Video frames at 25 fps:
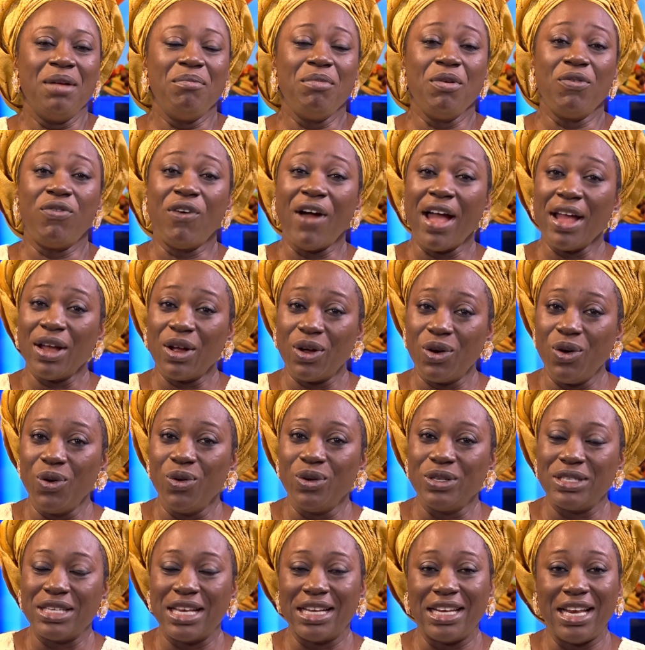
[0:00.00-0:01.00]
Before I
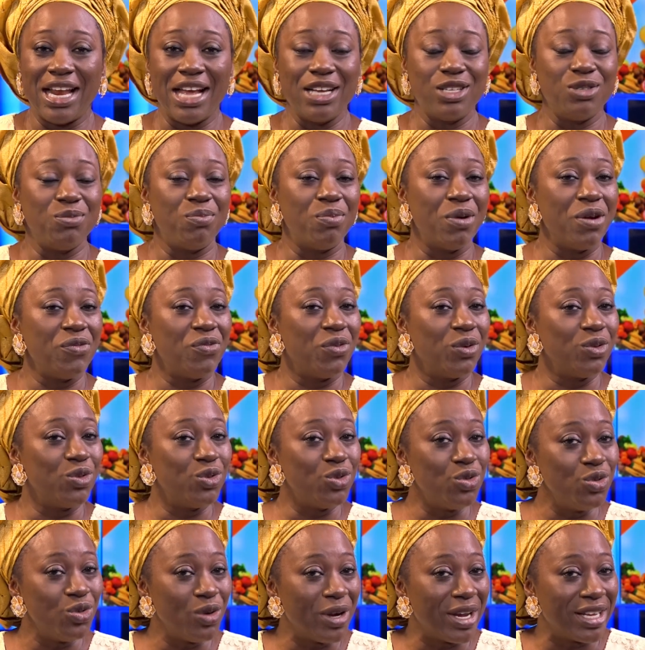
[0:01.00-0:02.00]
close, I'd like to pray for
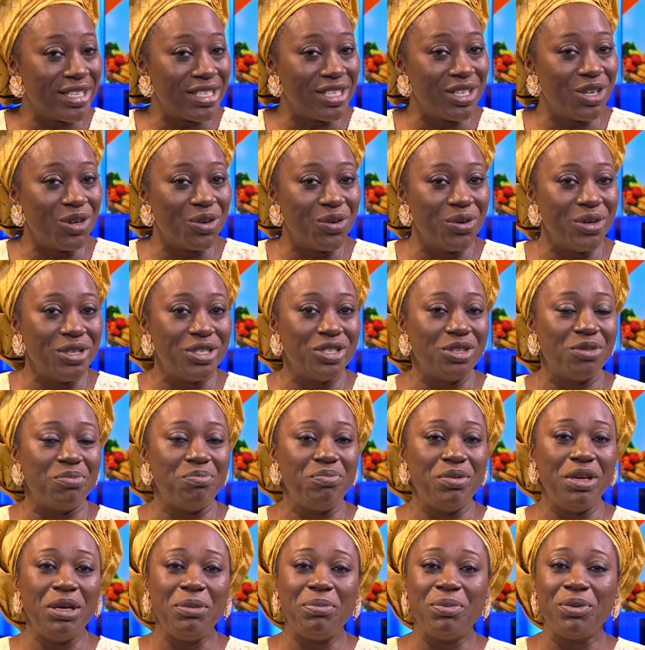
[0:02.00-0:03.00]
two categories of
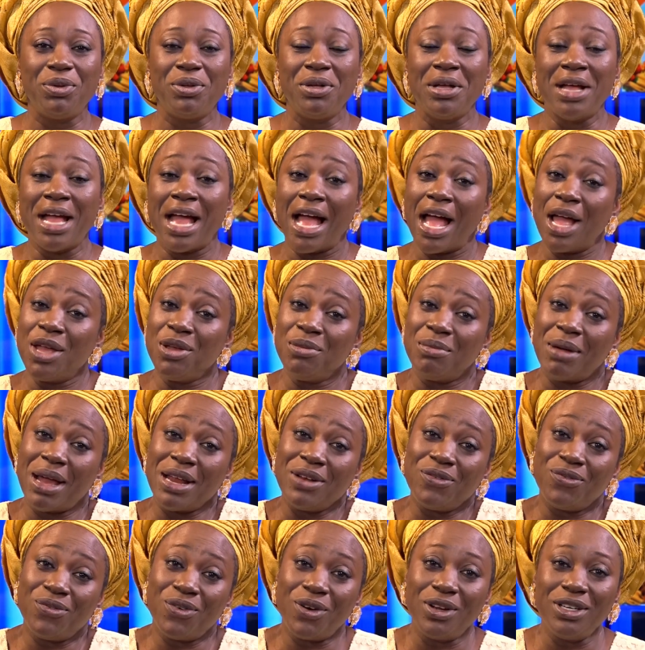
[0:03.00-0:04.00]
people, and you
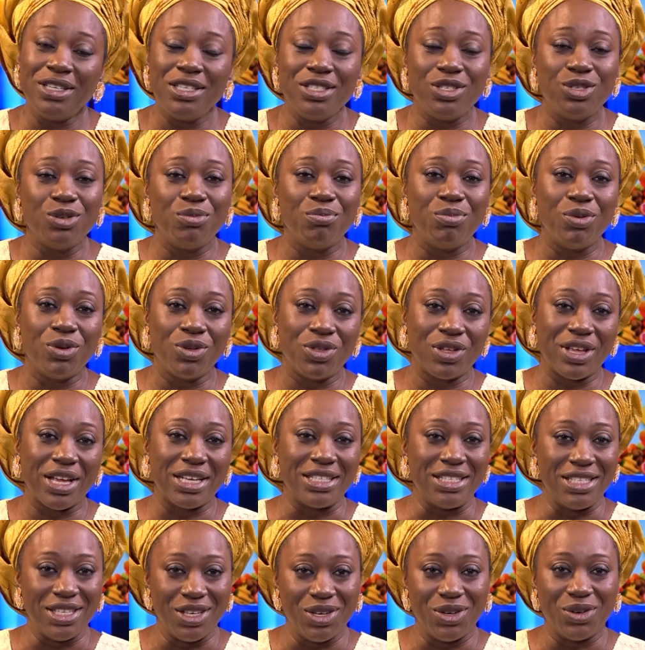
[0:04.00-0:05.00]
might fall into both
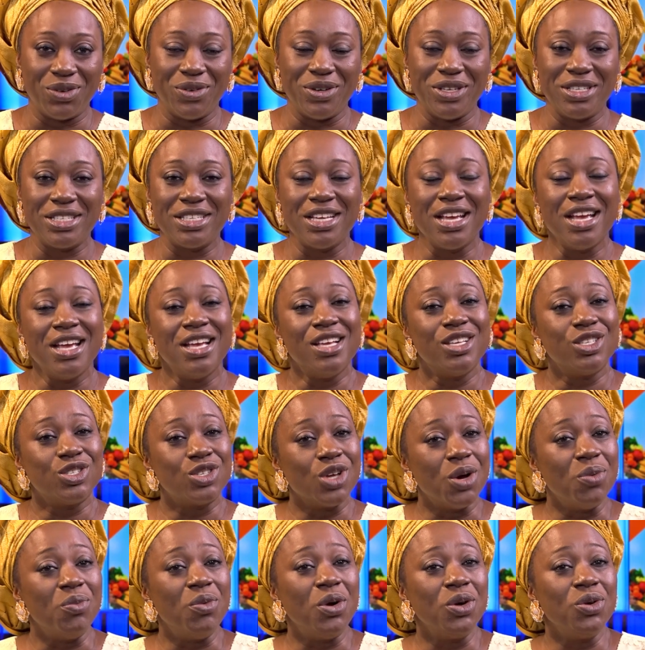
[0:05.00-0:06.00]
categories.
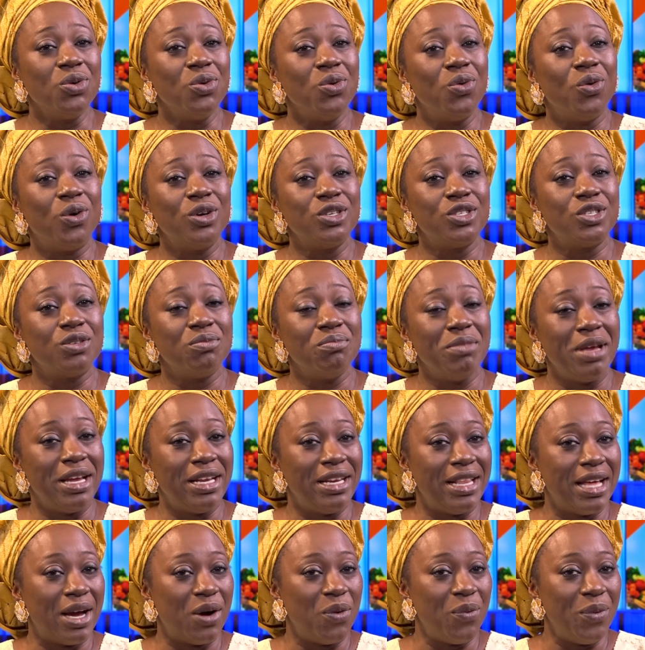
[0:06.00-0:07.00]
Someone who wants to
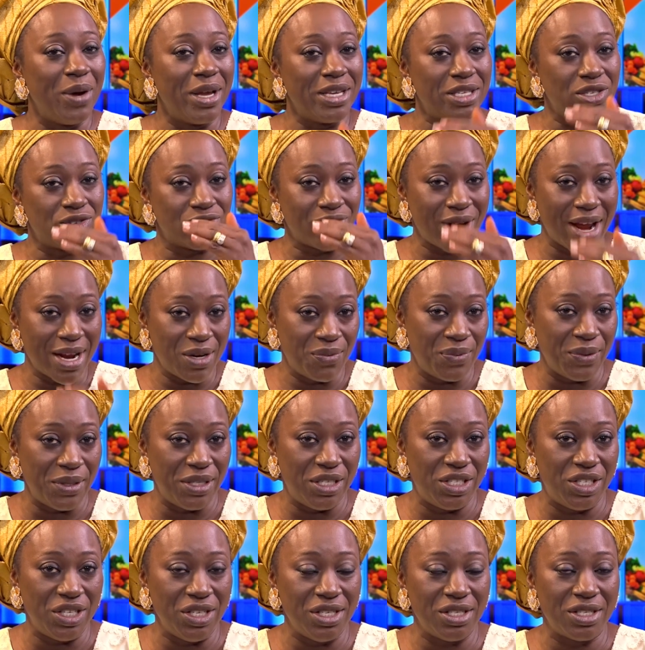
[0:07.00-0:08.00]
make their ways right
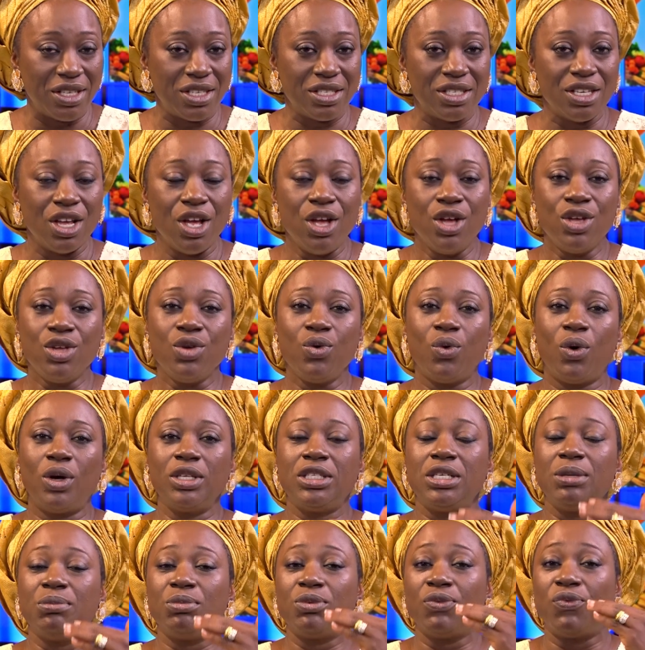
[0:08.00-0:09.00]
with Jesus. You
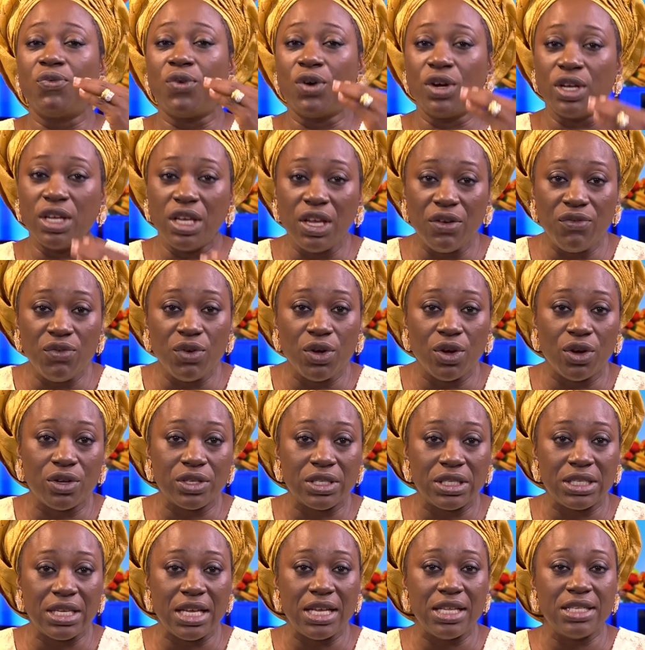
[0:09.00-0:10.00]
want Him to forgive you your
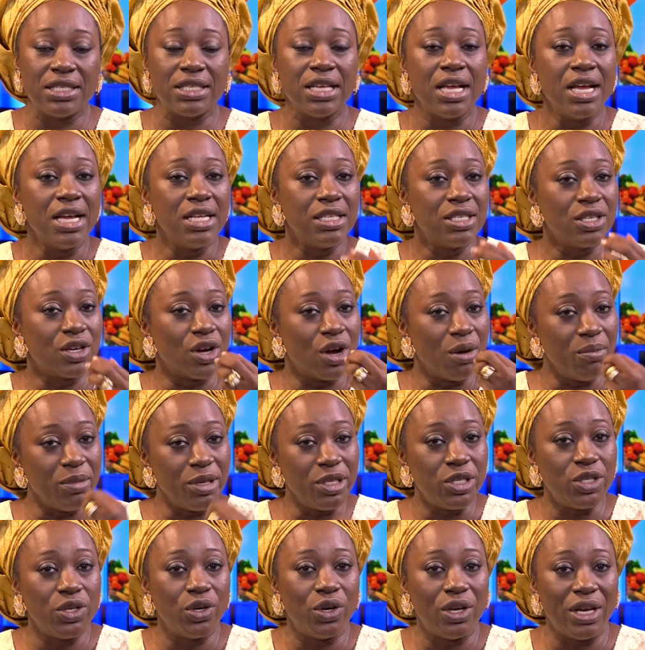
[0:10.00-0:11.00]
sins, to come
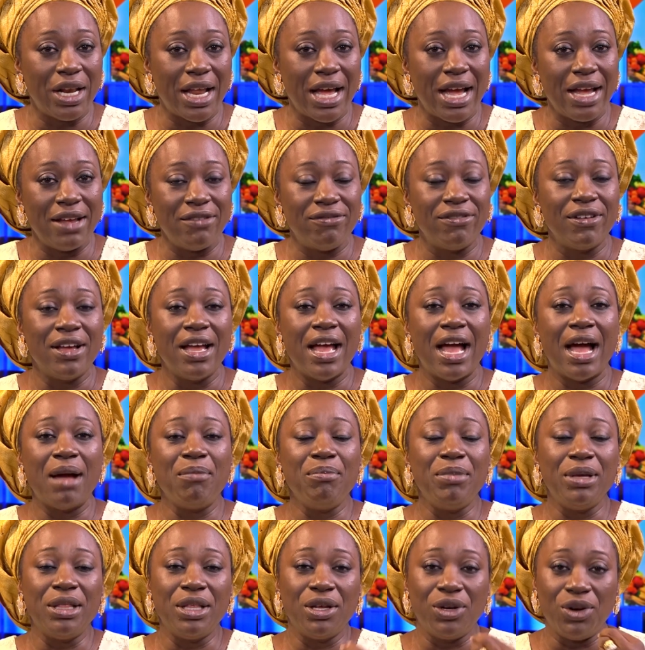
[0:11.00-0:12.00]
into your life
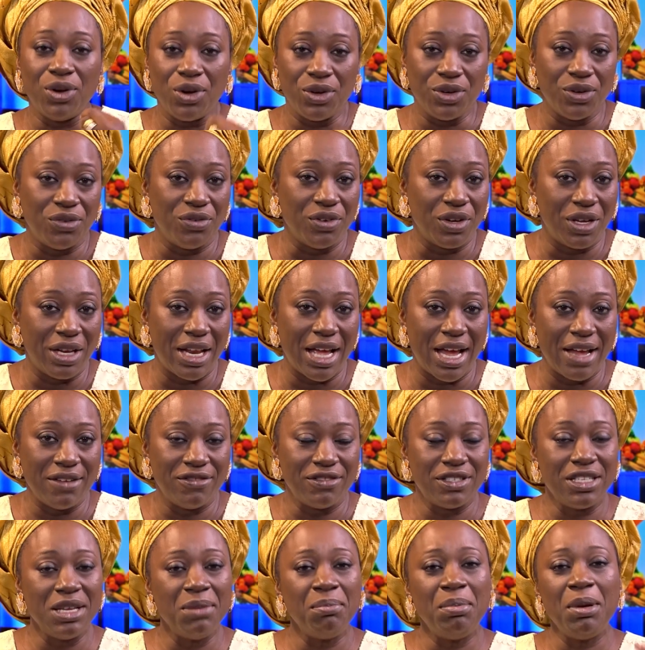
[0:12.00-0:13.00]
and be the Lord of your life.
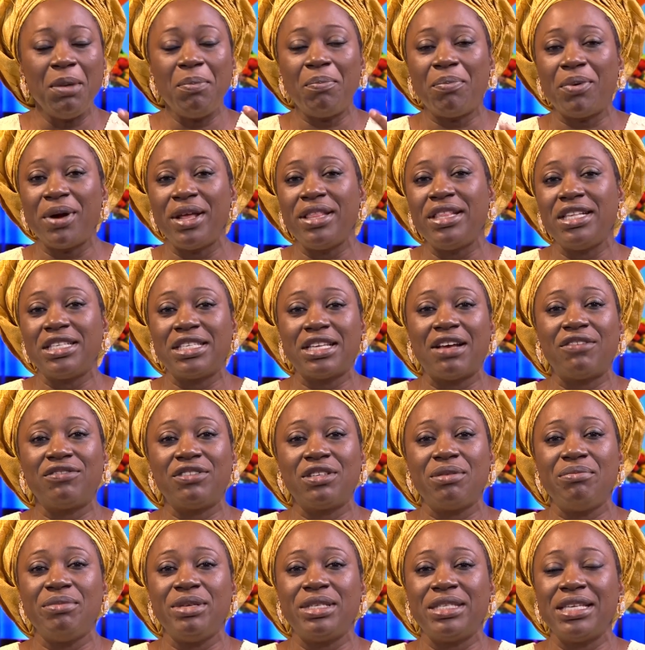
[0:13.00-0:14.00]
Simply pray this
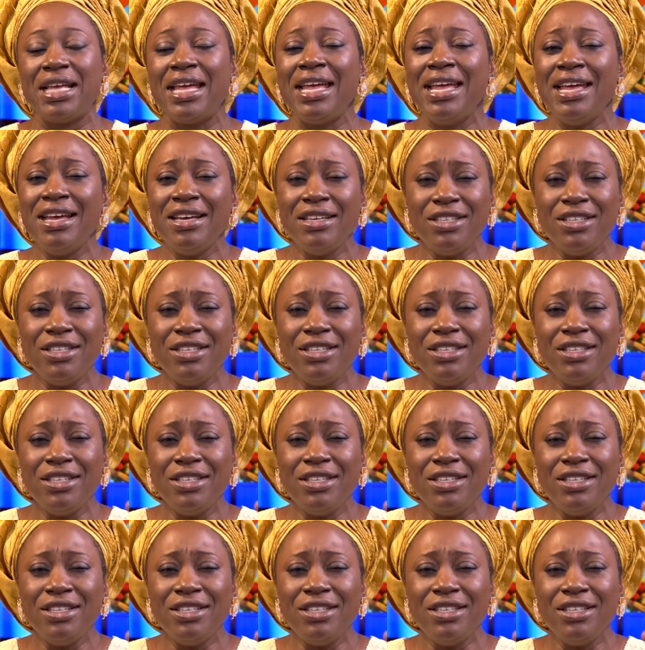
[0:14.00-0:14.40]
after me. Say,